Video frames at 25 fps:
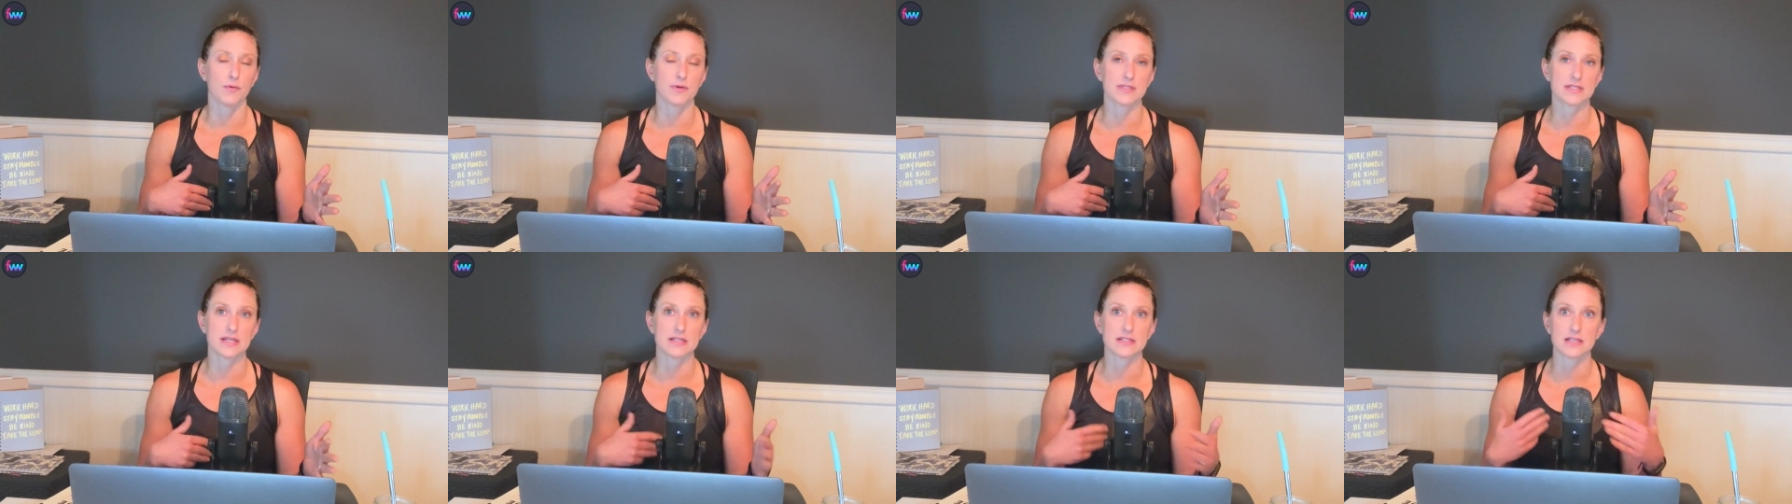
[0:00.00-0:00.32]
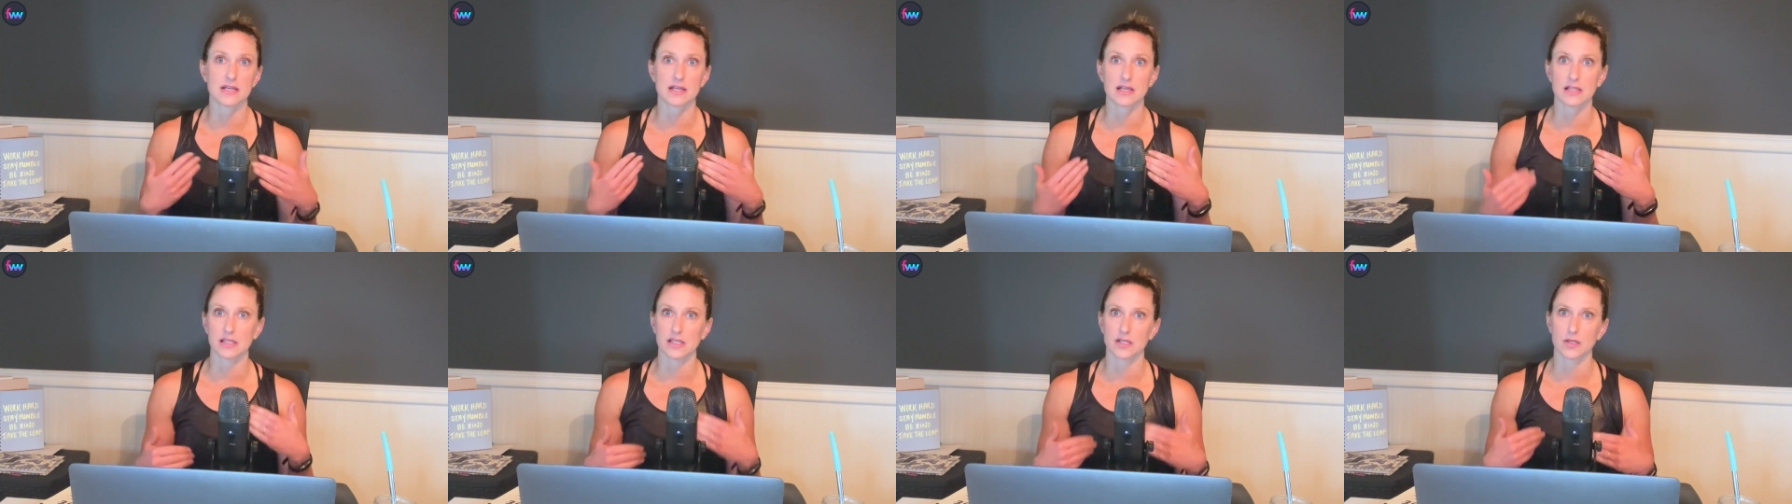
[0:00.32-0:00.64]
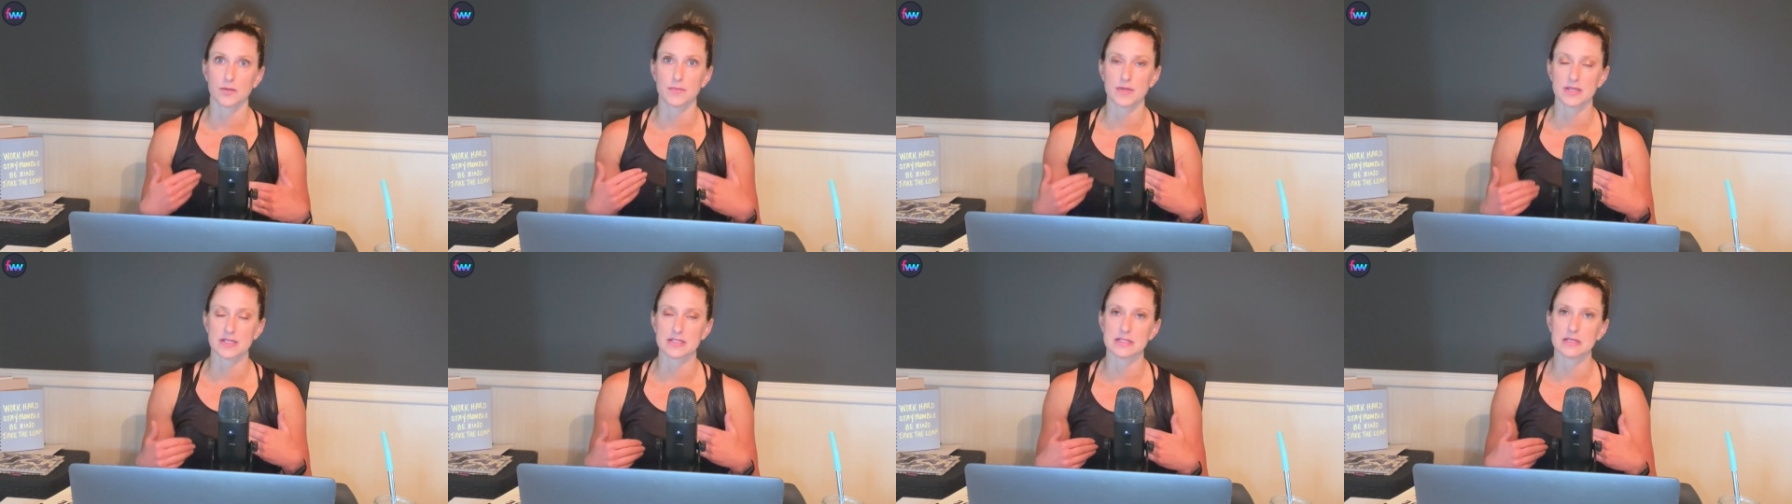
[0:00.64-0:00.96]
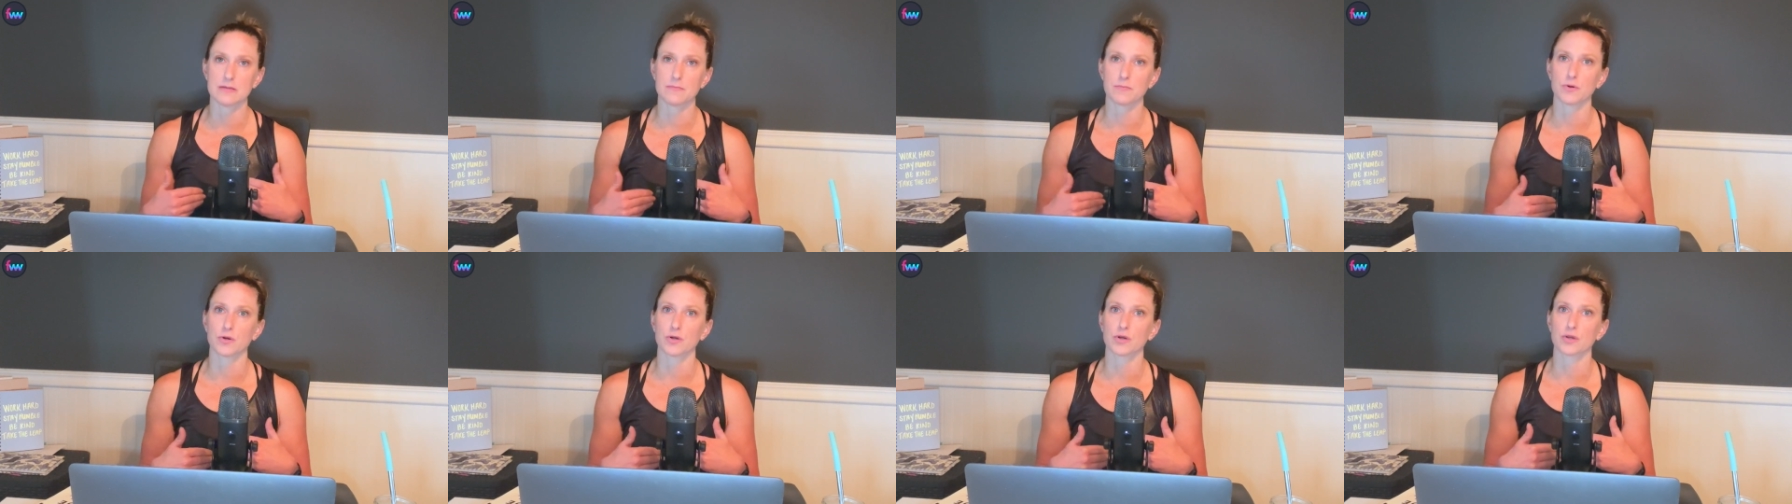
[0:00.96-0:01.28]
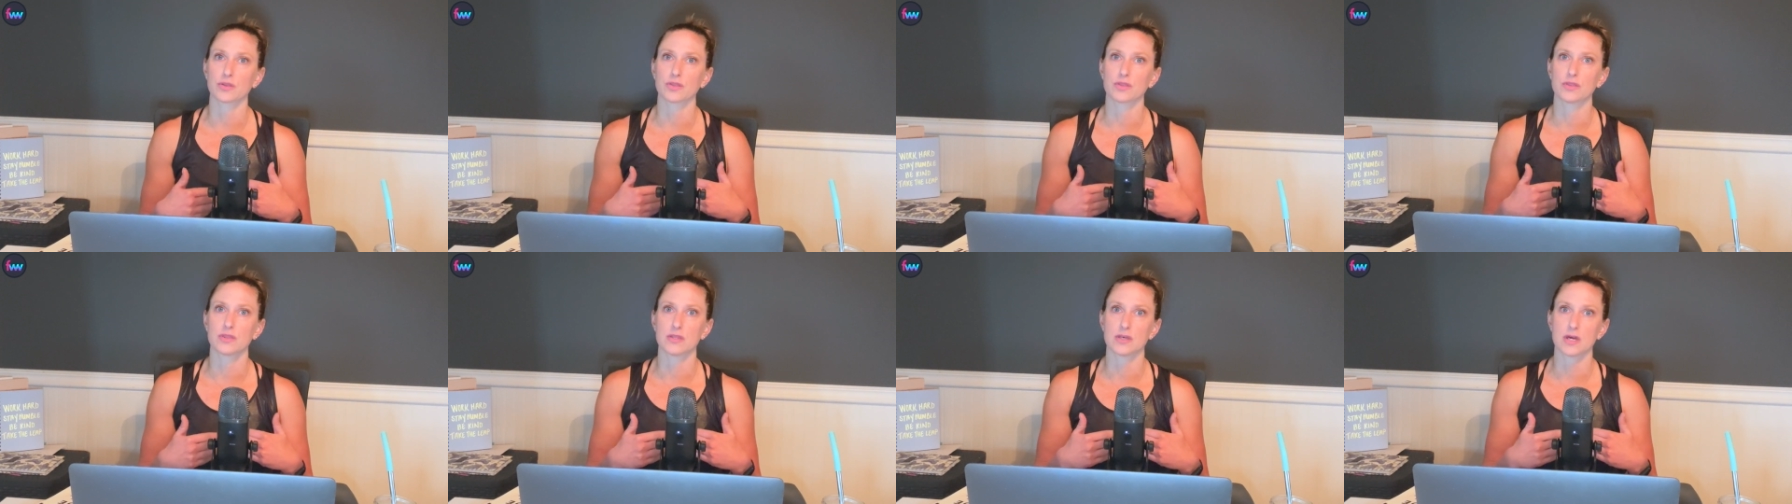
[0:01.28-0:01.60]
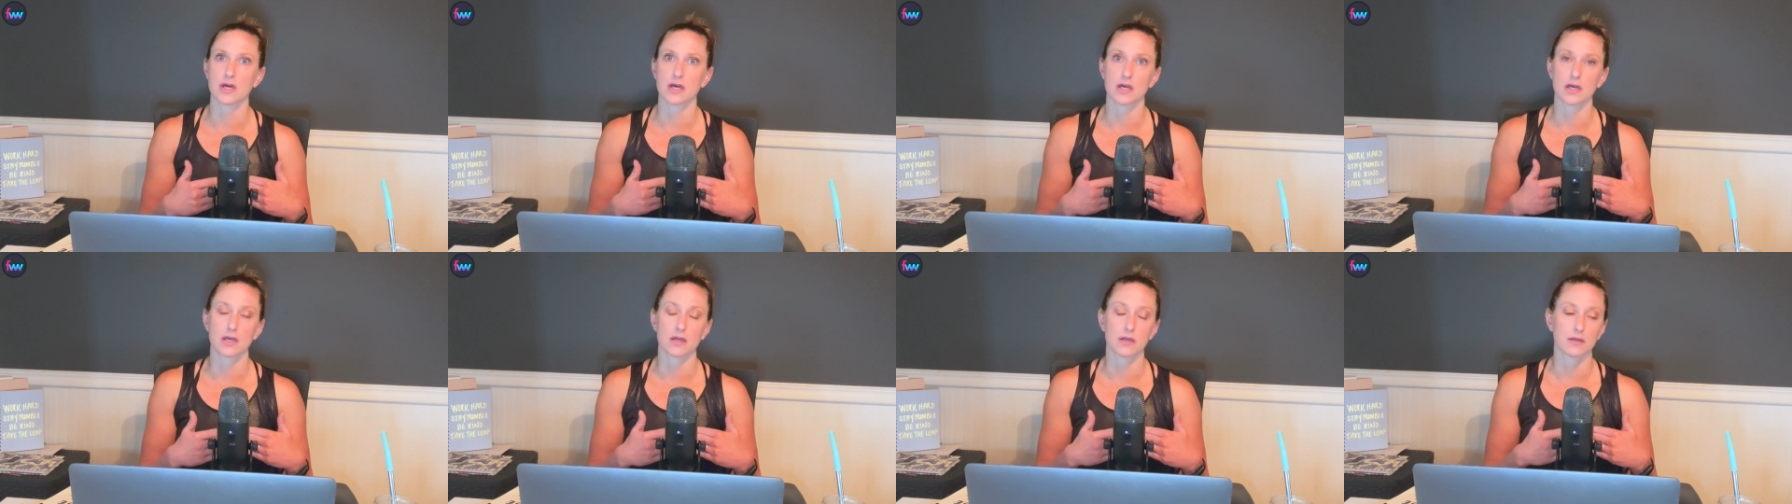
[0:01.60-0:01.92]
once I dug a little bit deeper,
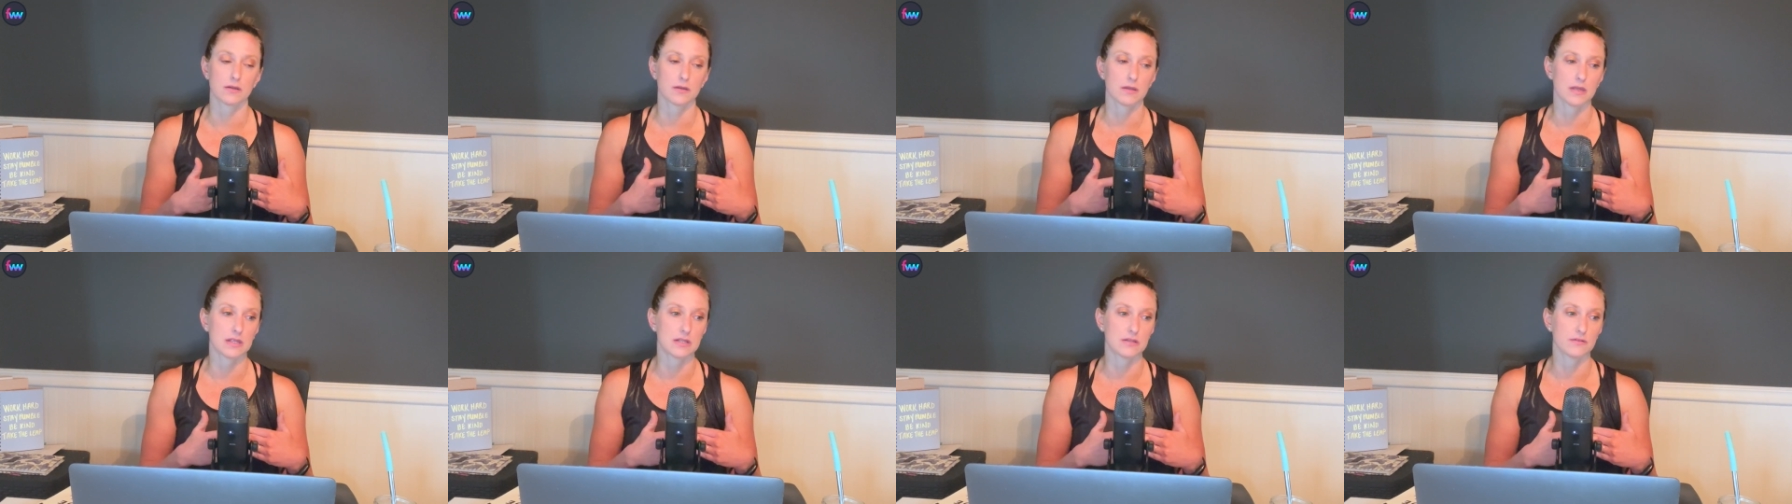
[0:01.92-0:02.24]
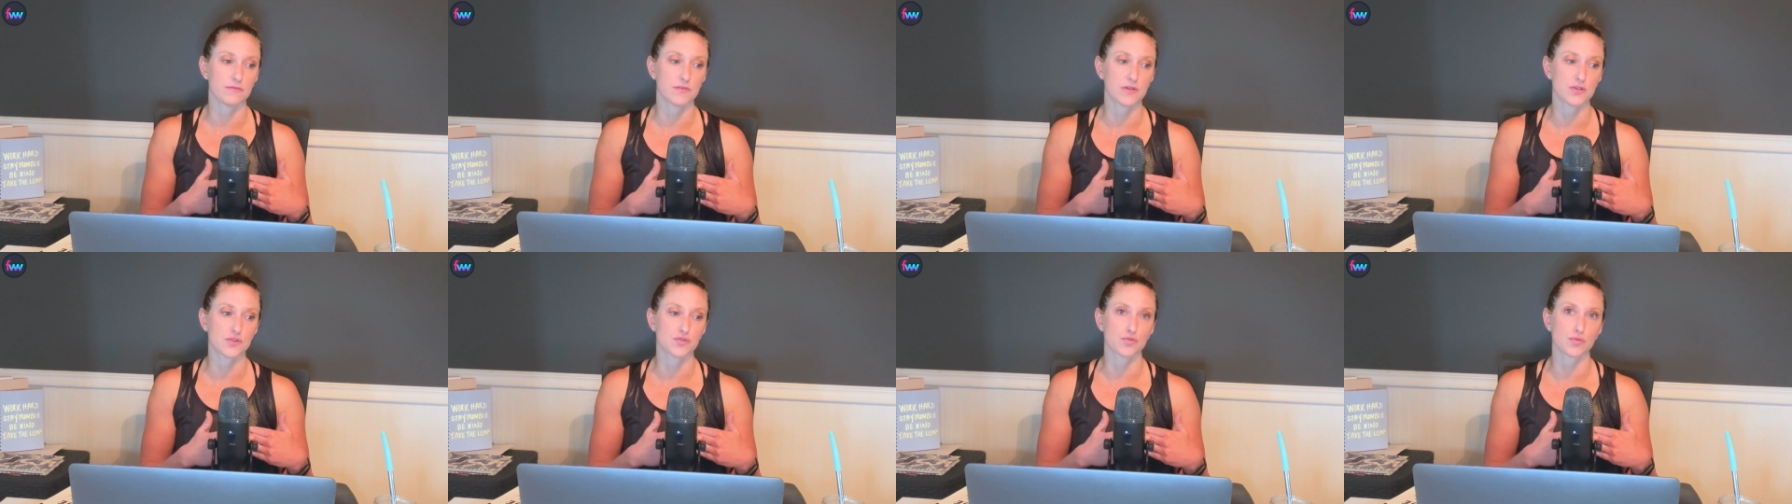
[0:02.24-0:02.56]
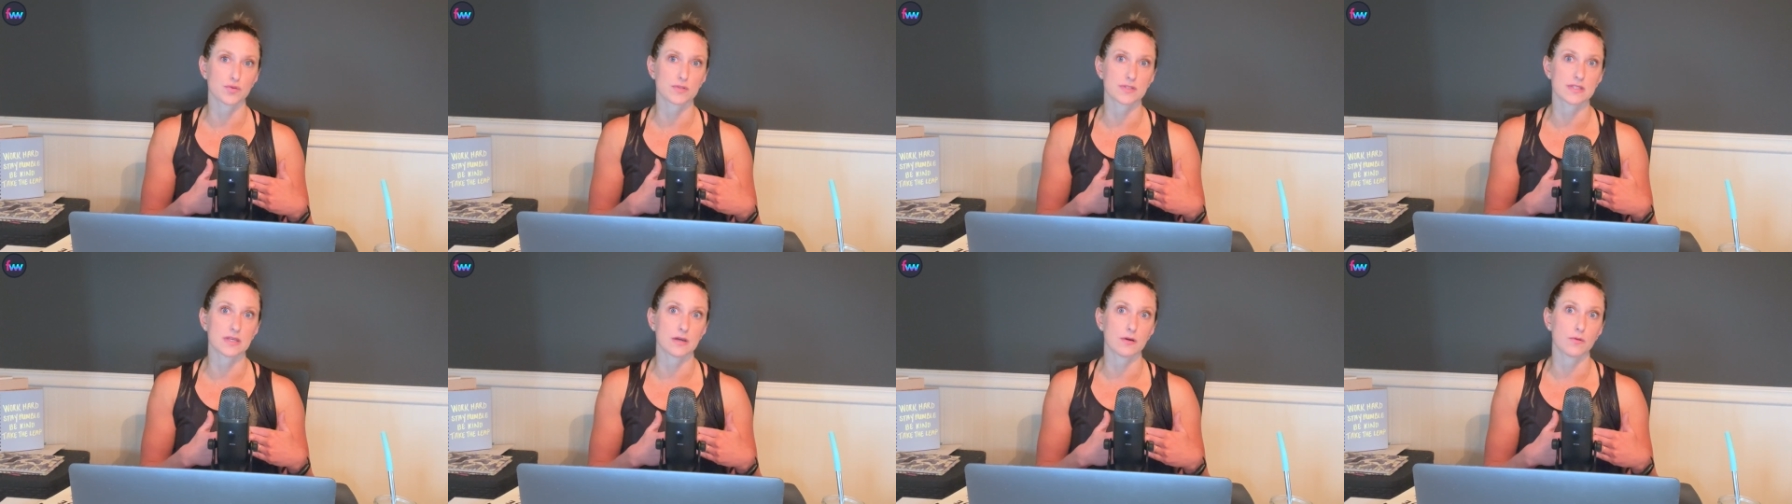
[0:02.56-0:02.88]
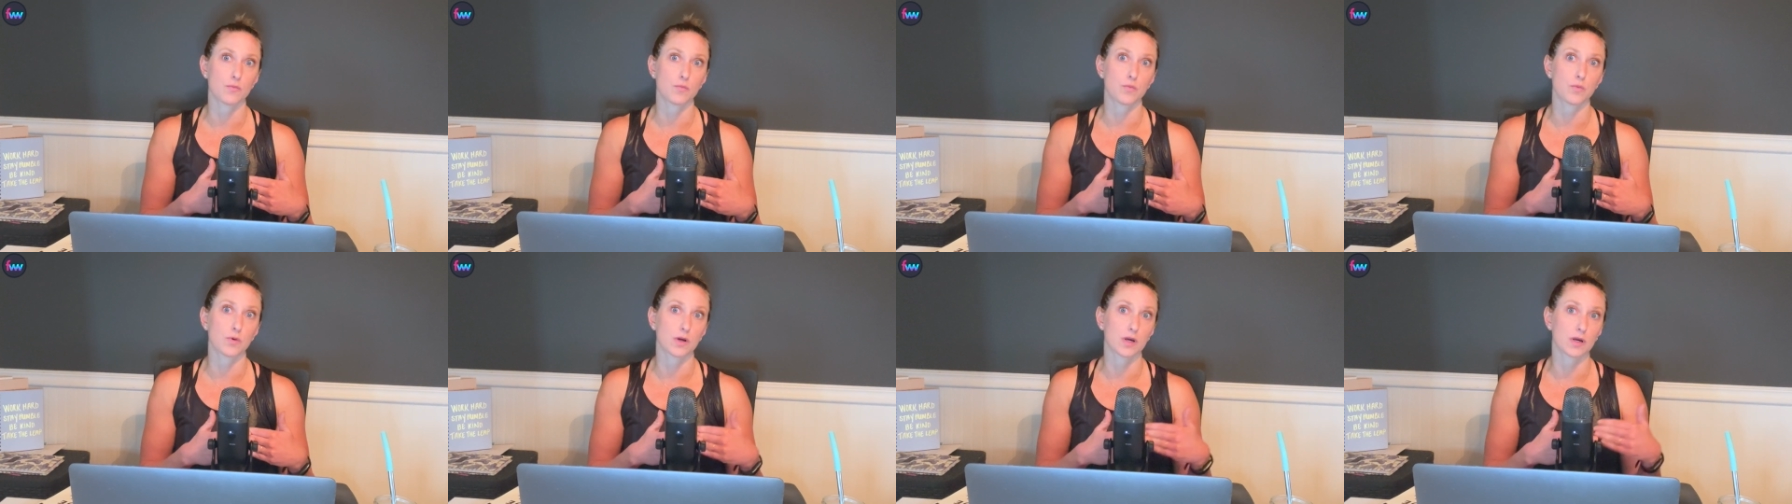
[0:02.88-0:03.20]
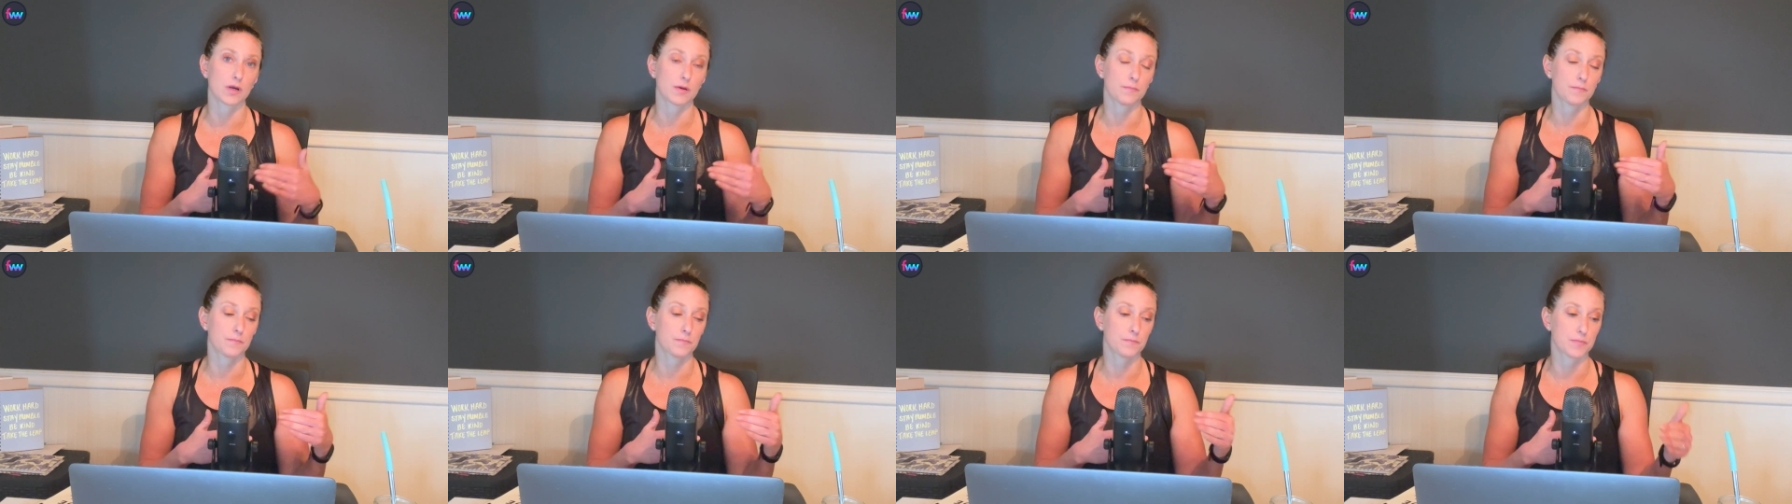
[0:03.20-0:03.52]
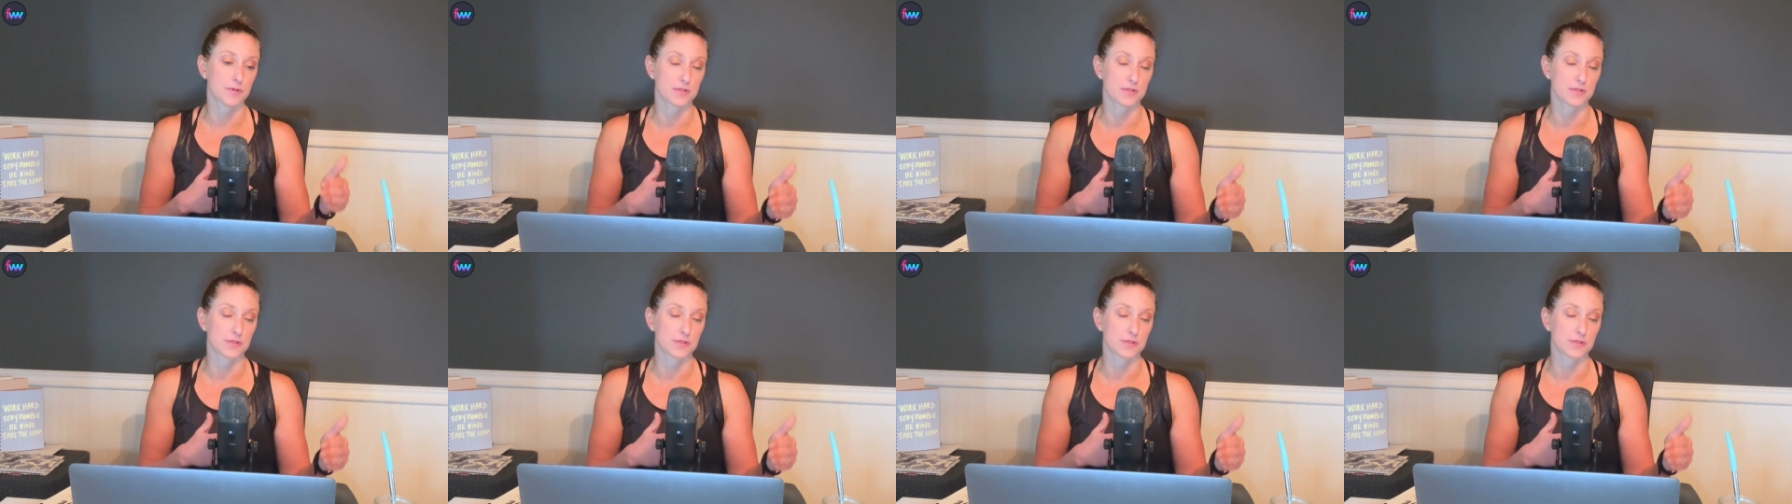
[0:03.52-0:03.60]
the individuals that were